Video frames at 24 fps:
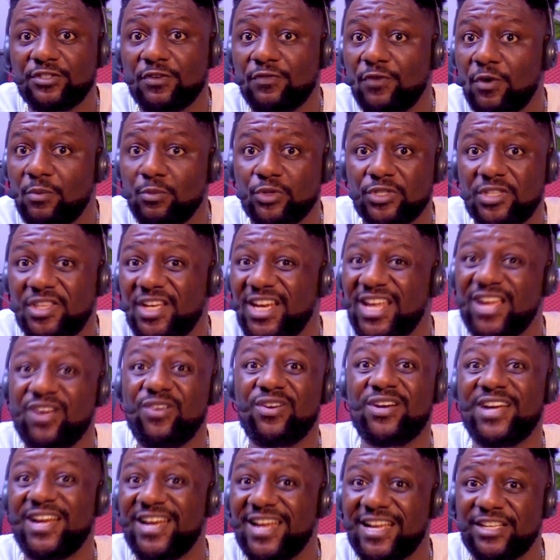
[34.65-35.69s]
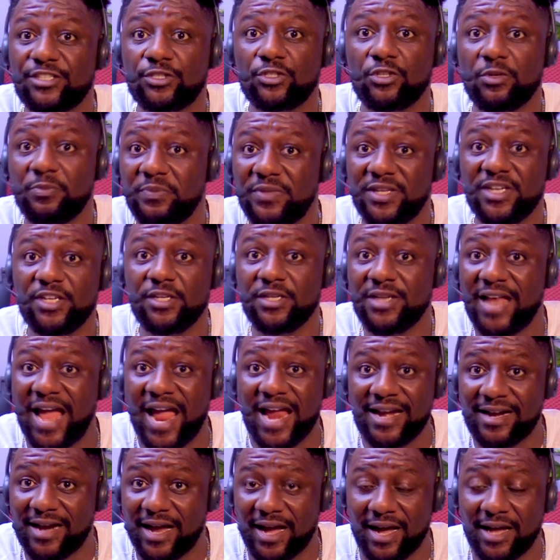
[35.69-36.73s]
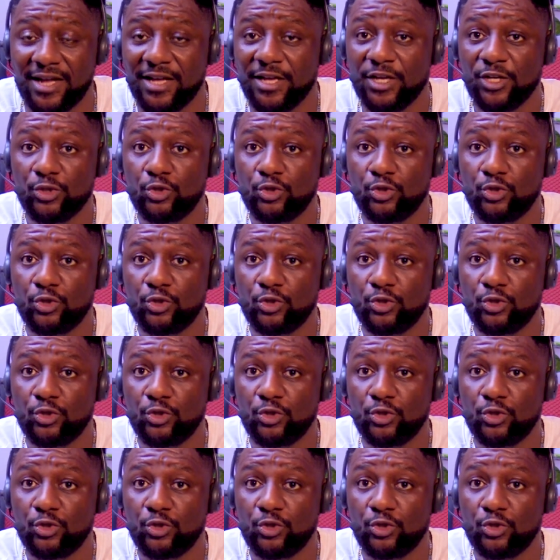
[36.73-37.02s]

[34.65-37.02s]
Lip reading: of almost 300 and something naira